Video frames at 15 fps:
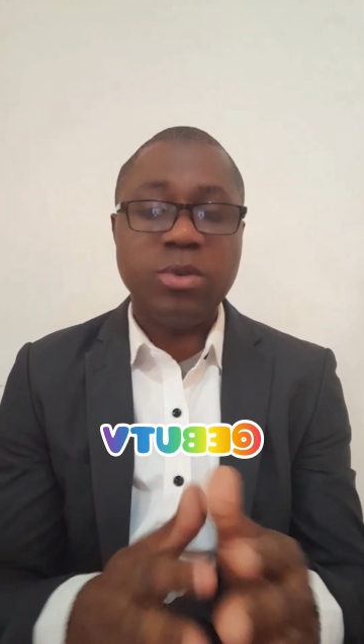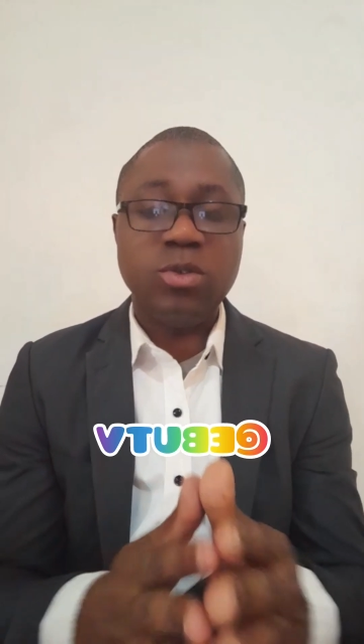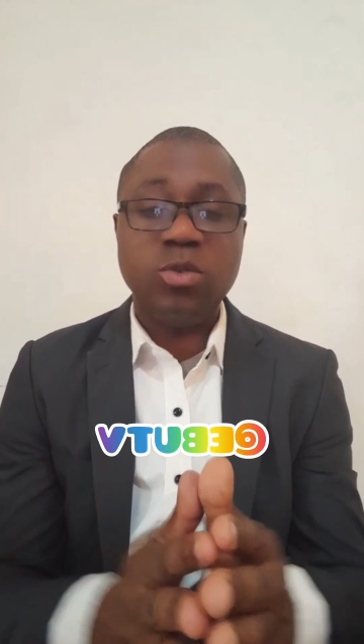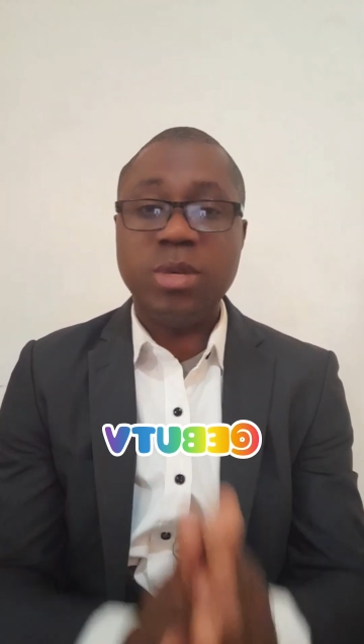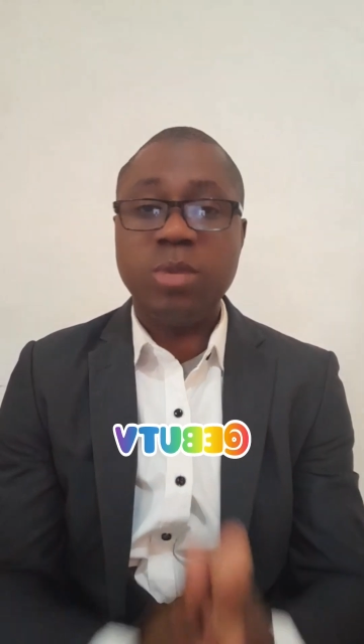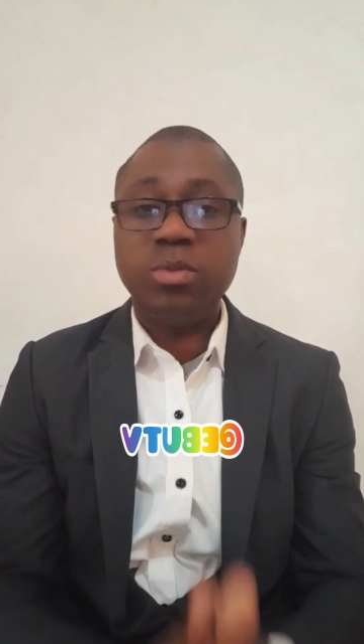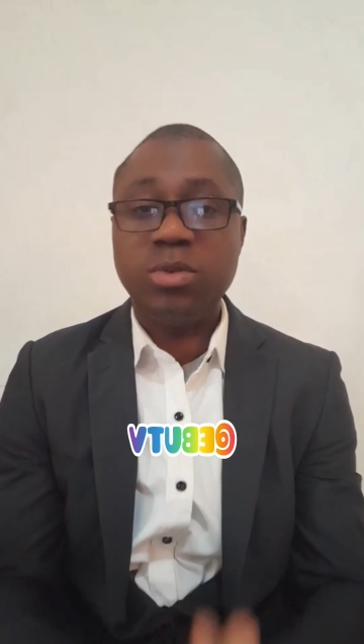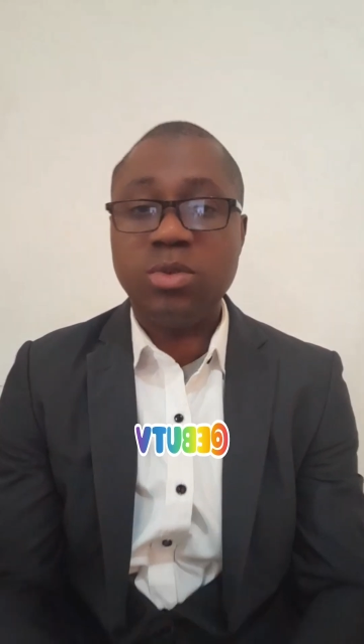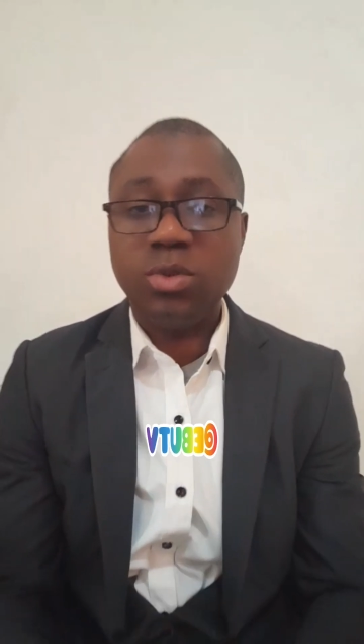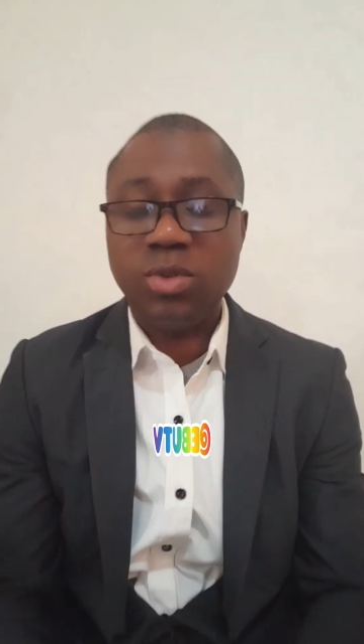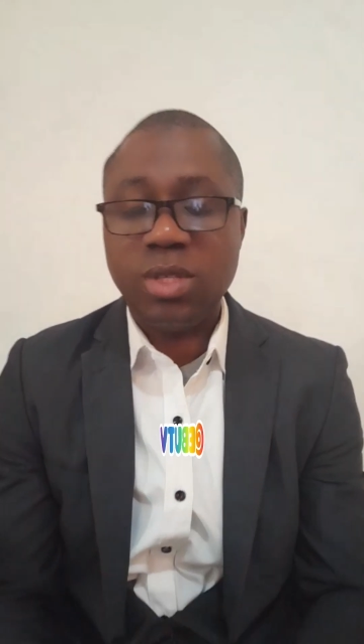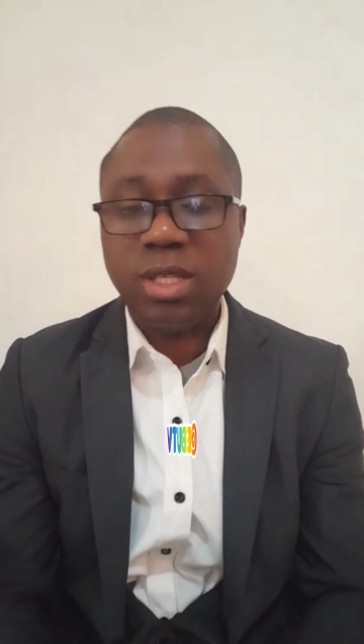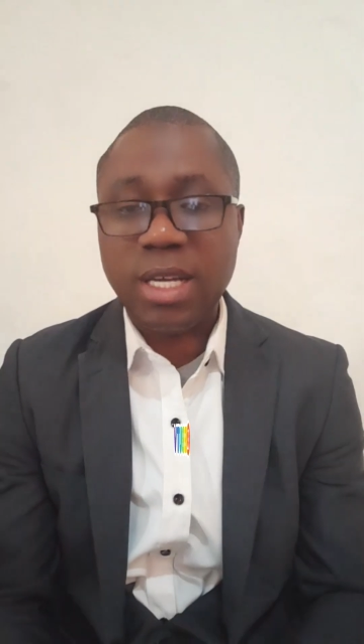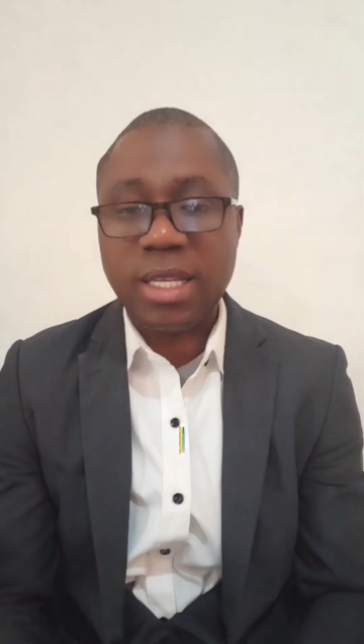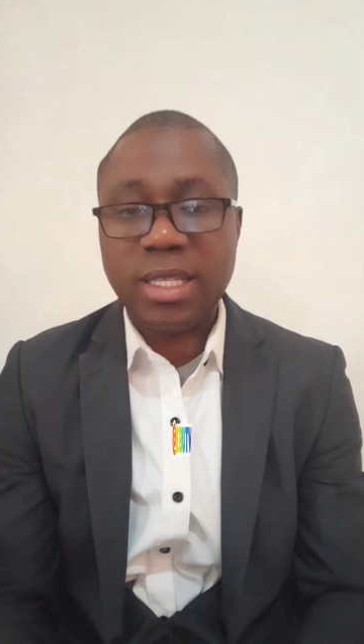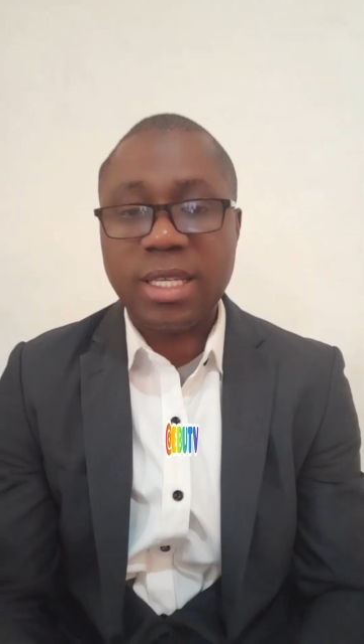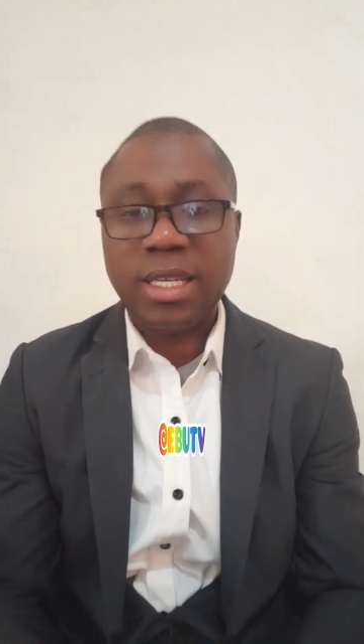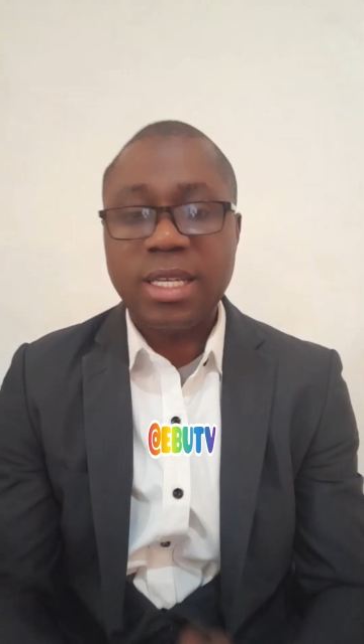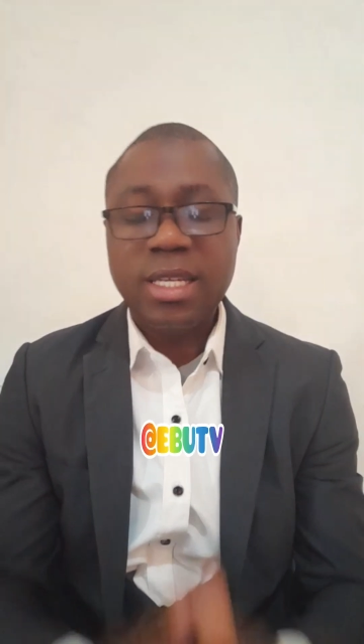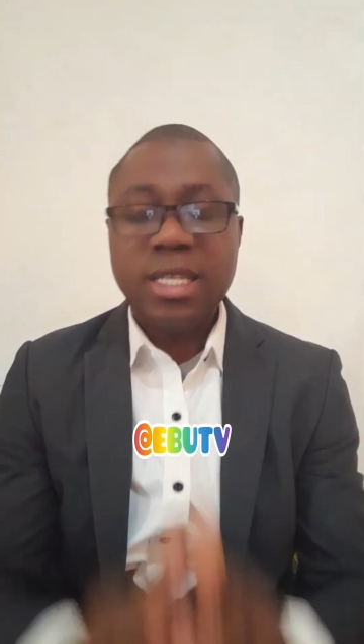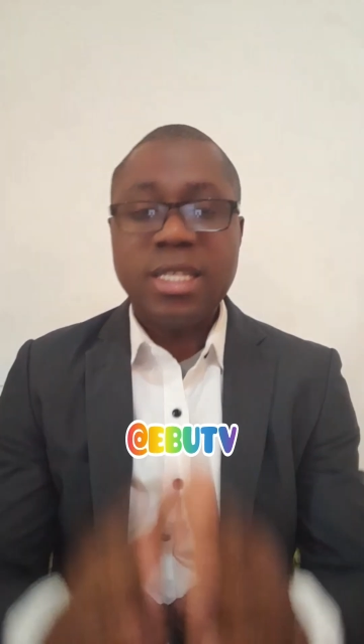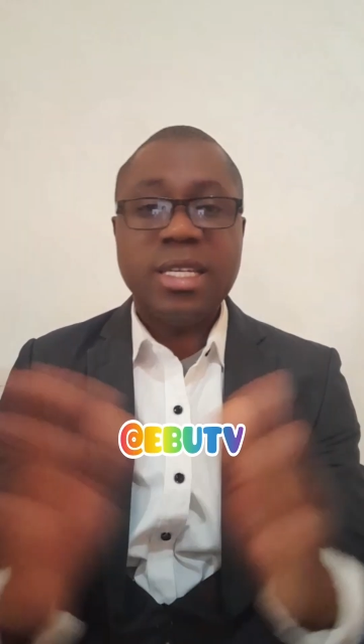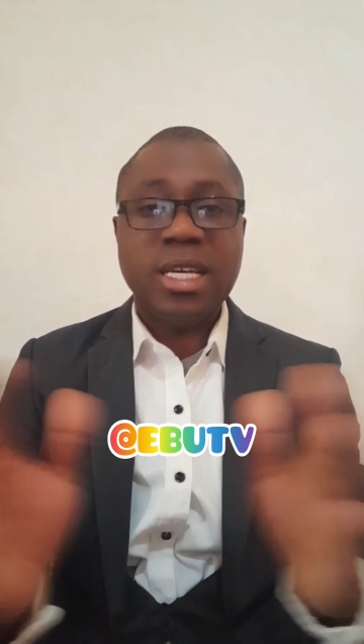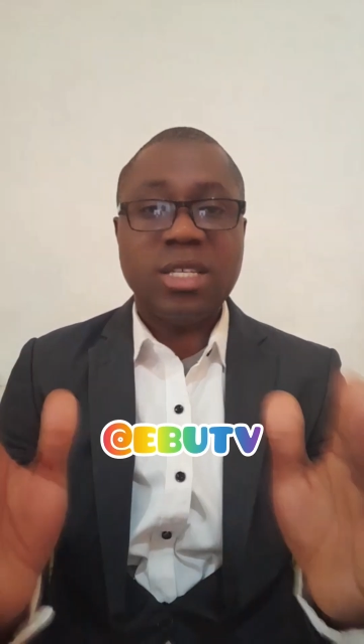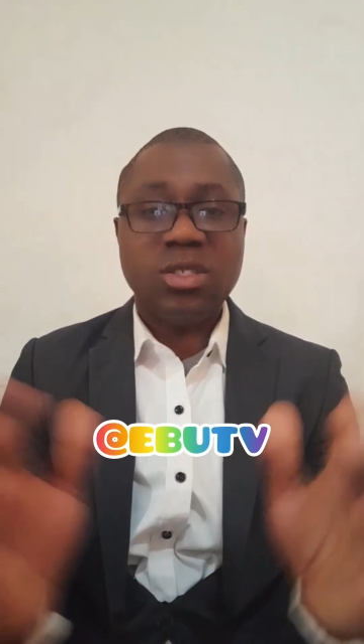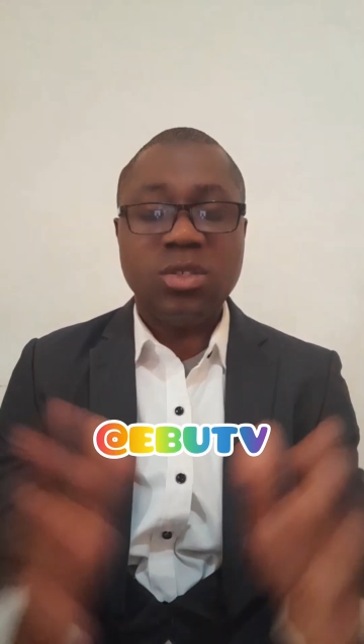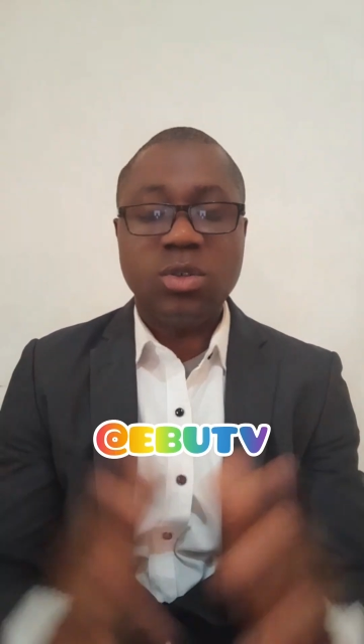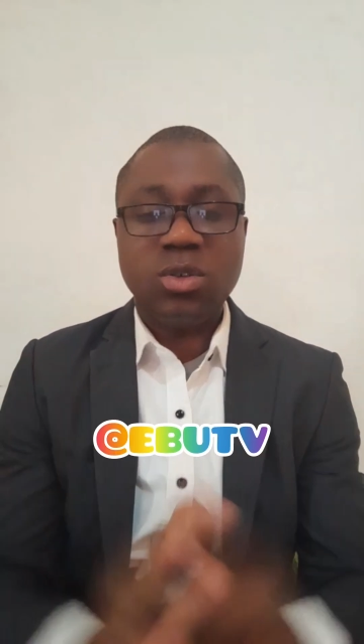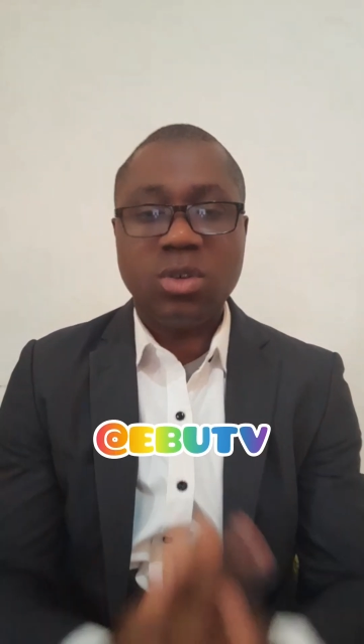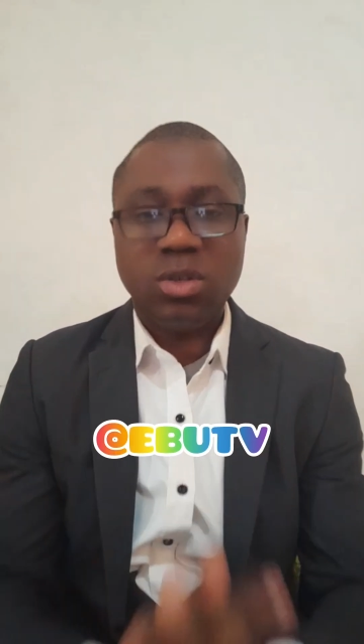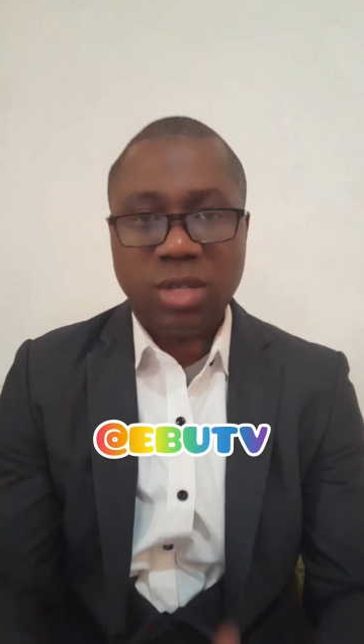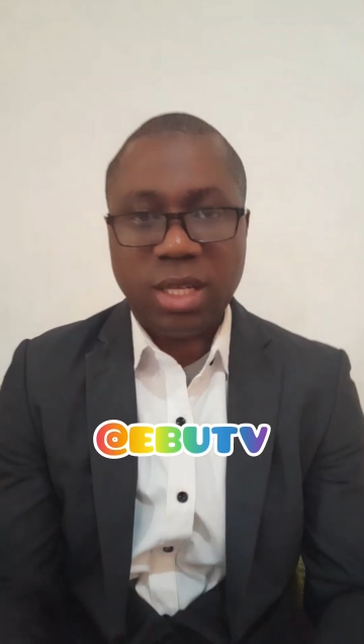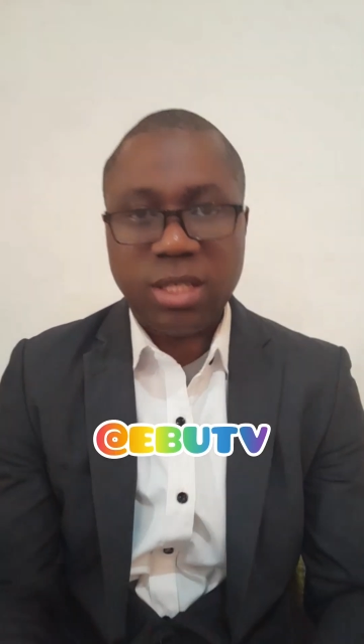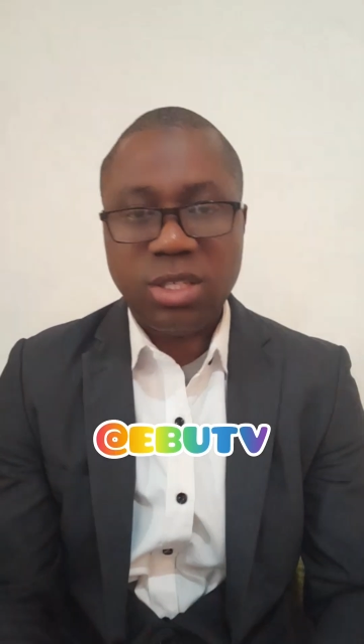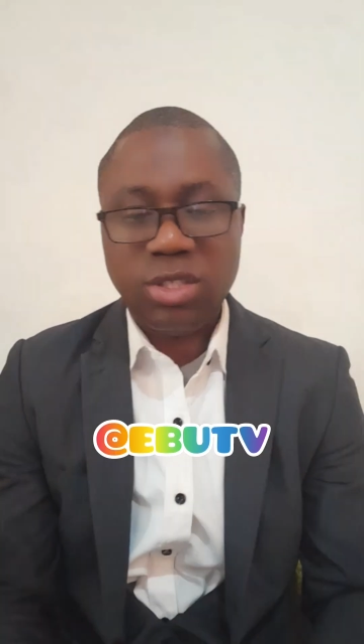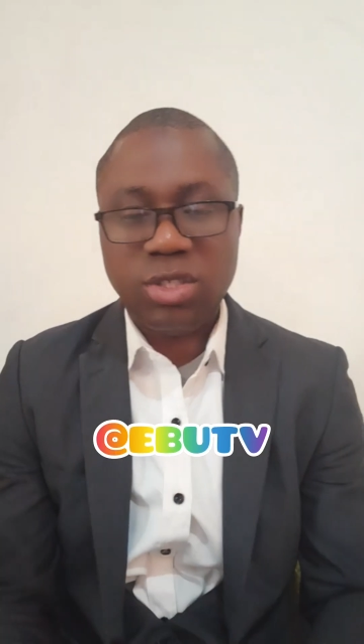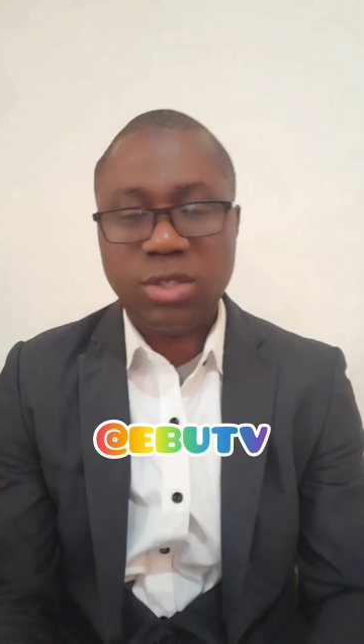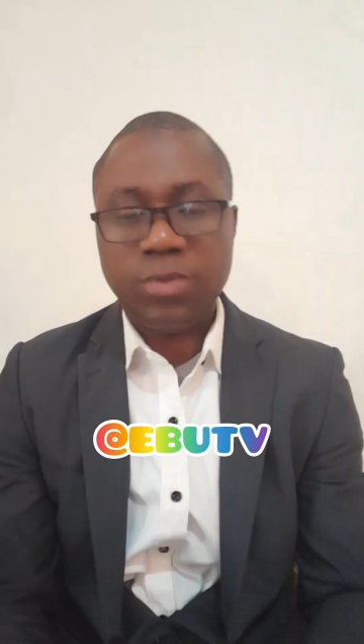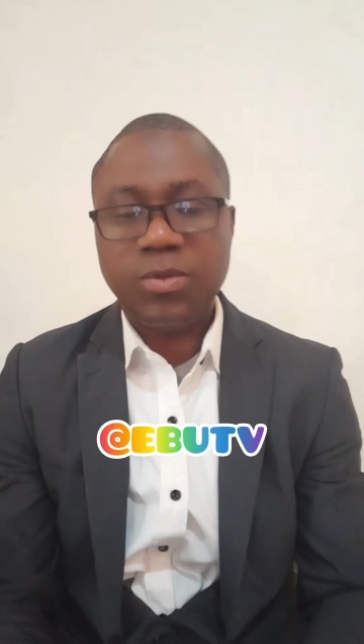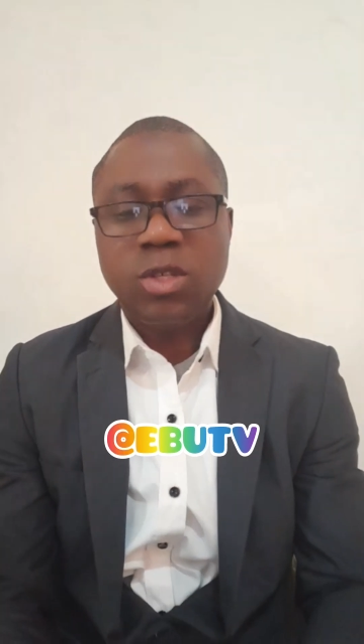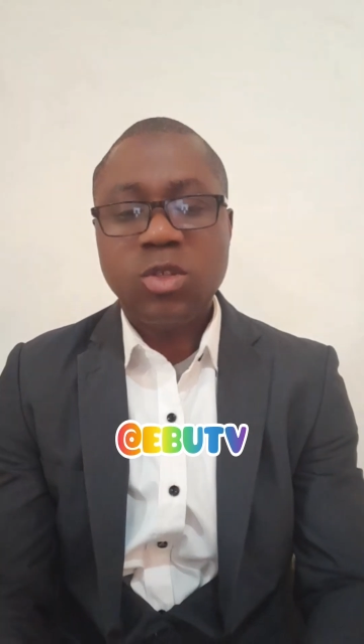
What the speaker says: you'll be able to see that there is no contradiction.